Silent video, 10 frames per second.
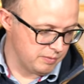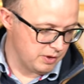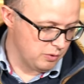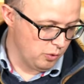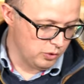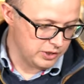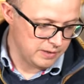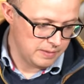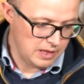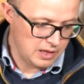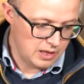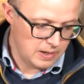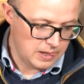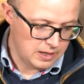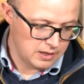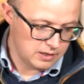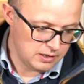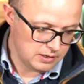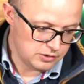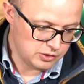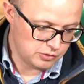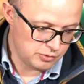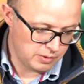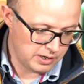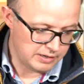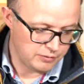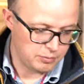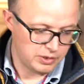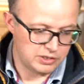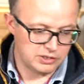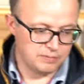an order. Just to remind everybody,